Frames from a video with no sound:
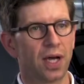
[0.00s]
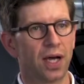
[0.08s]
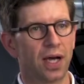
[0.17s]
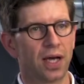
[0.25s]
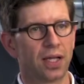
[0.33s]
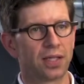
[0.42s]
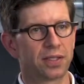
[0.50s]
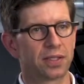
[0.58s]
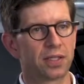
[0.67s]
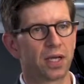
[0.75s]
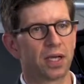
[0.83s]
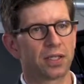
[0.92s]
and
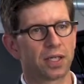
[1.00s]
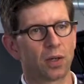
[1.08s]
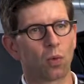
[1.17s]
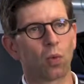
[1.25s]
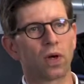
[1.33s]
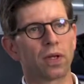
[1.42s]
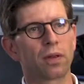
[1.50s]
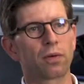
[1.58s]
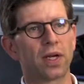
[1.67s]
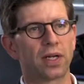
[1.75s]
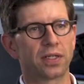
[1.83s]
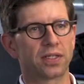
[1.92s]
take one
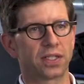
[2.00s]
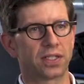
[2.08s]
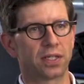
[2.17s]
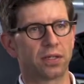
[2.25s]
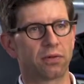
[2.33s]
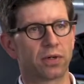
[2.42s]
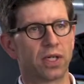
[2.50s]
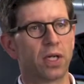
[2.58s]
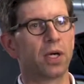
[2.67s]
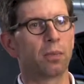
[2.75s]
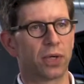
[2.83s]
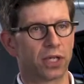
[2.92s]
360 degree
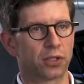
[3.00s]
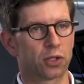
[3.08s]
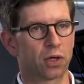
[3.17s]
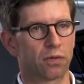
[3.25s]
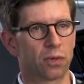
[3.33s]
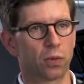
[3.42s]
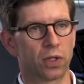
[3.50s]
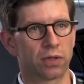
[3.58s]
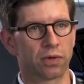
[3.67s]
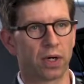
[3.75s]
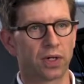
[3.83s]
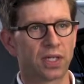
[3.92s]
picture of the world
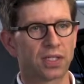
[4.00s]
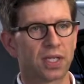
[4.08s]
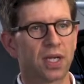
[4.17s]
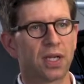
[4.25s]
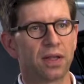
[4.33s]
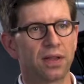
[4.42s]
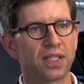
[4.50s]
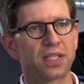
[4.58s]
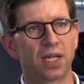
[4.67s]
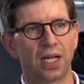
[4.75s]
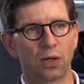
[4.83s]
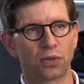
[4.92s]
around us. This
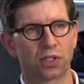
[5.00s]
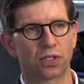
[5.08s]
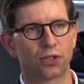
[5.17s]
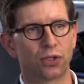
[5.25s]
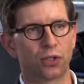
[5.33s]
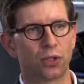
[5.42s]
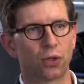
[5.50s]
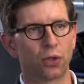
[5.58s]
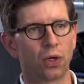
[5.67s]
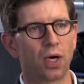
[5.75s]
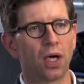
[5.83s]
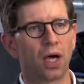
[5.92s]
allows us
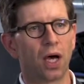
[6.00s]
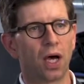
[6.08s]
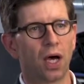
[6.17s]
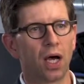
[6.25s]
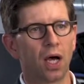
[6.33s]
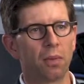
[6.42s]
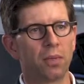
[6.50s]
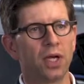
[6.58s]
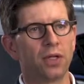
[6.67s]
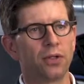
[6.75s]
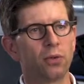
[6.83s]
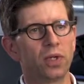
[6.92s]
to um,
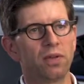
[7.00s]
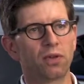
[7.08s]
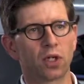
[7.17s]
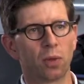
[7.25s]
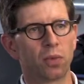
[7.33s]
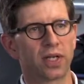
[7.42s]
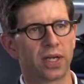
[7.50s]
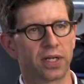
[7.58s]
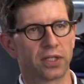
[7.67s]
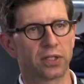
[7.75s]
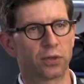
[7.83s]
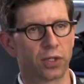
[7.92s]
do even
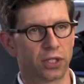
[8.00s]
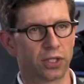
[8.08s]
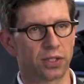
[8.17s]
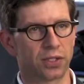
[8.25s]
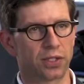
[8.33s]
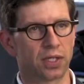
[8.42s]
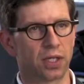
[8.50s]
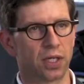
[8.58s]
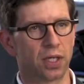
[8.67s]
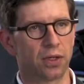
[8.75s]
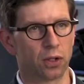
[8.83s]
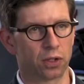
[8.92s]
complicated situations
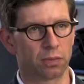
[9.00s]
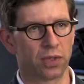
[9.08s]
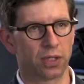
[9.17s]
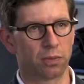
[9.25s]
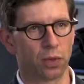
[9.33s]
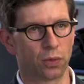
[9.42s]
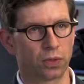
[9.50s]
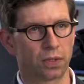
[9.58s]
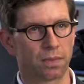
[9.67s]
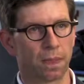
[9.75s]
in the automated mode.